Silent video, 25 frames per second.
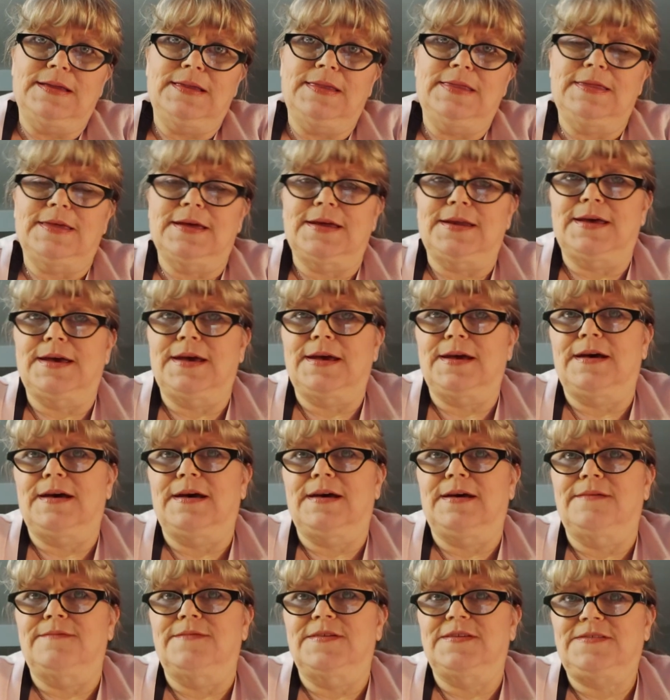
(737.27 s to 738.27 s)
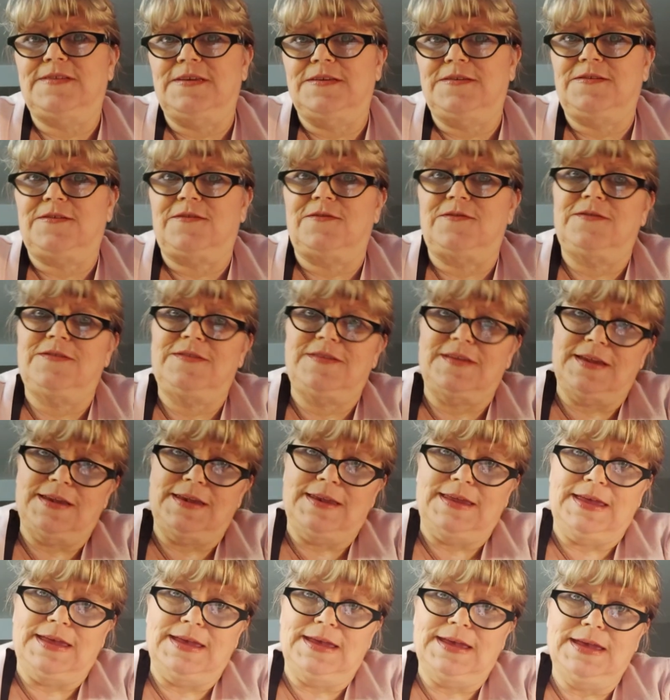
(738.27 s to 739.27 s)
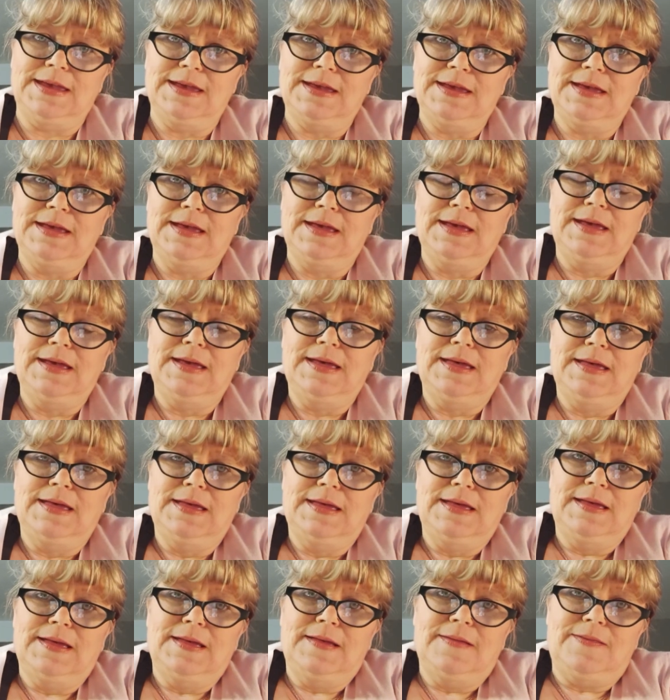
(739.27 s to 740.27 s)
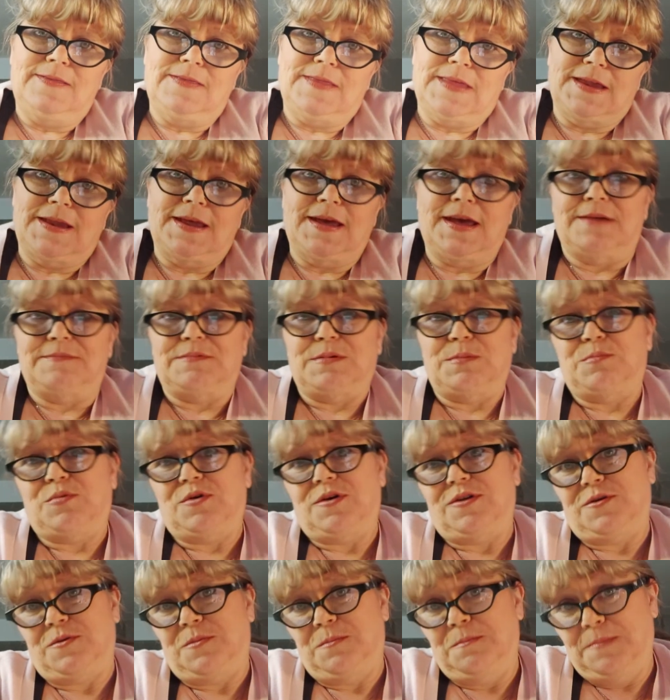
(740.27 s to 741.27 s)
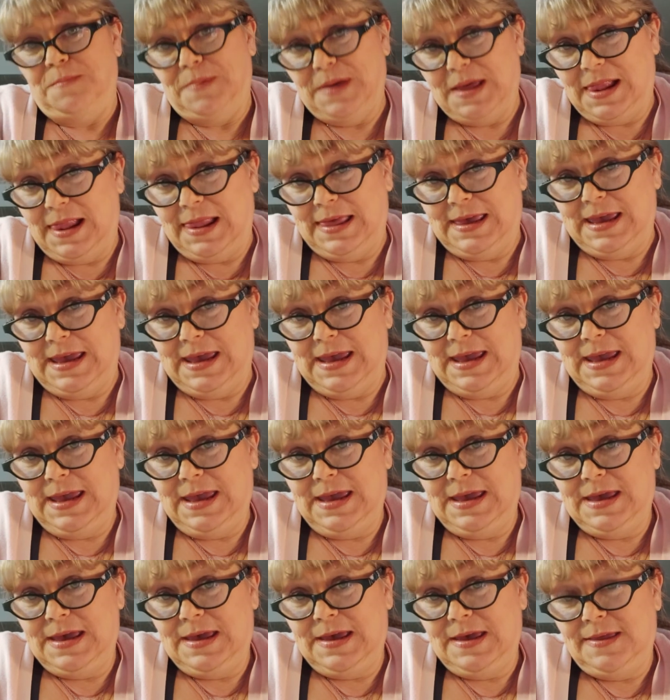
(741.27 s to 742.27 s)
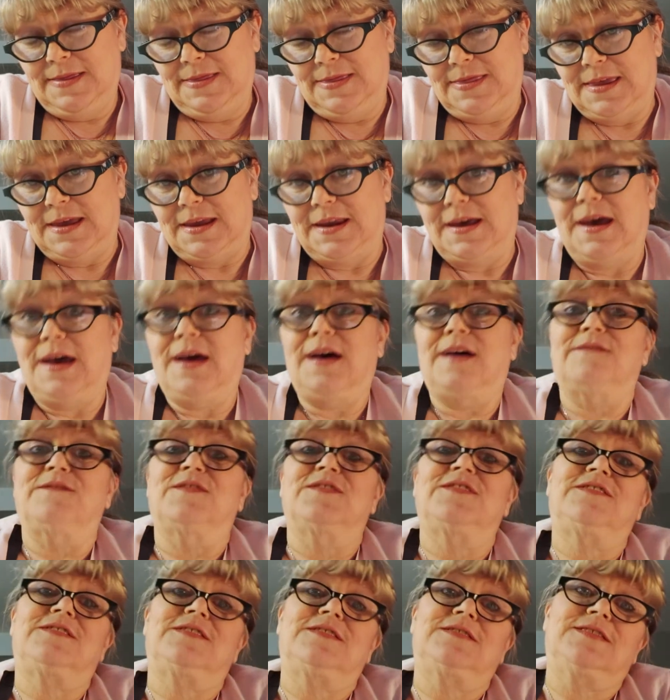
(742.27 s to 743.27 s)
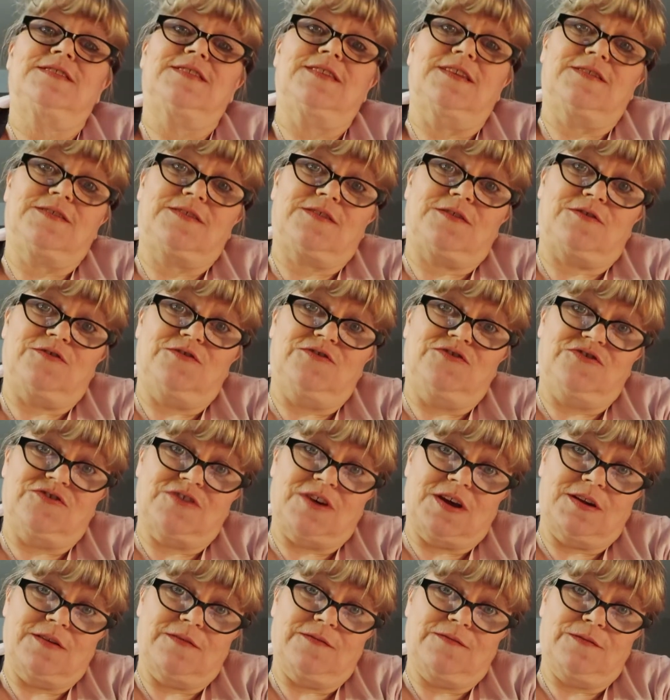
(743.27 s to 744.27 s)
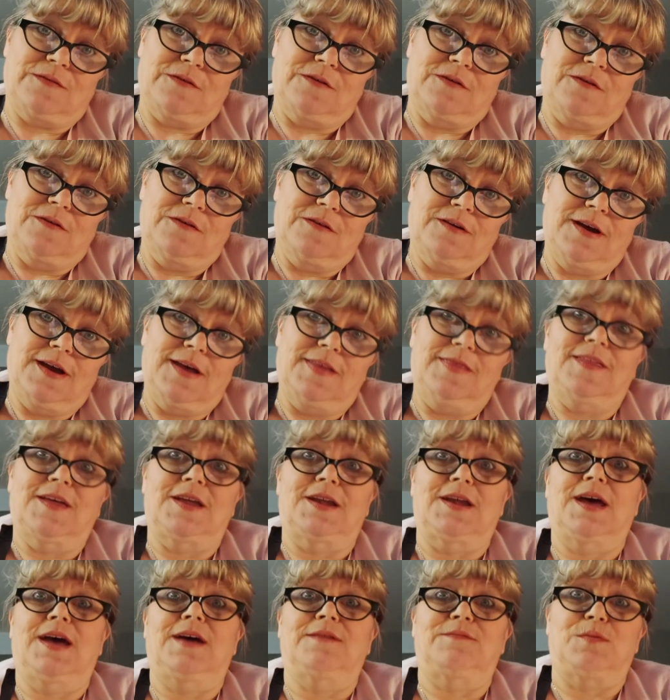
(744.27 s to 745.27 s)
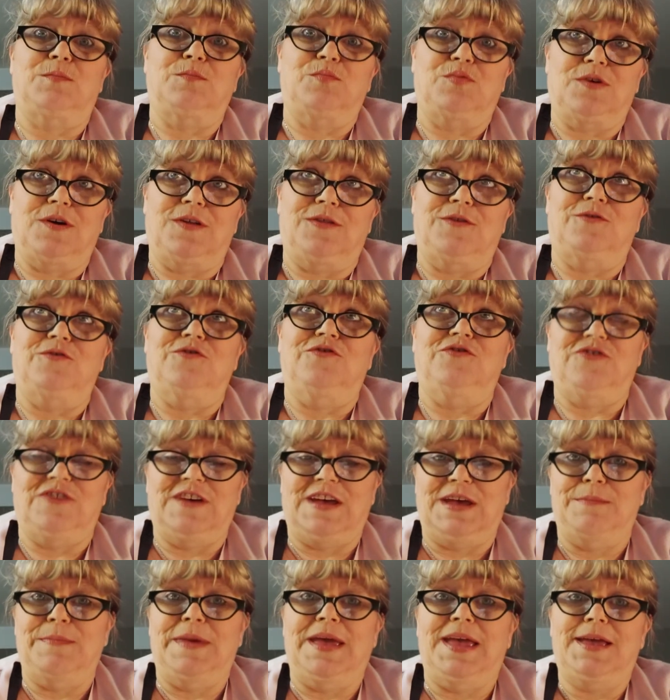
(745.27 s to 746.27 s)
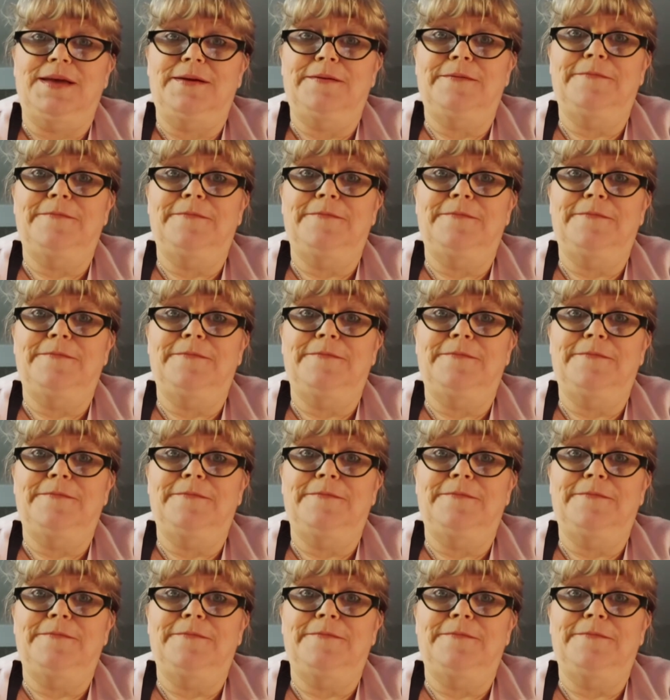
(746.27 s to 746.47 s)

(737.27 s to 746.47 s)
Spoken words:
Then I have a sister, Cindy. Then I have a brother, Billy. Then I have a sister, Jennifer. And then I have a brother, Jamie.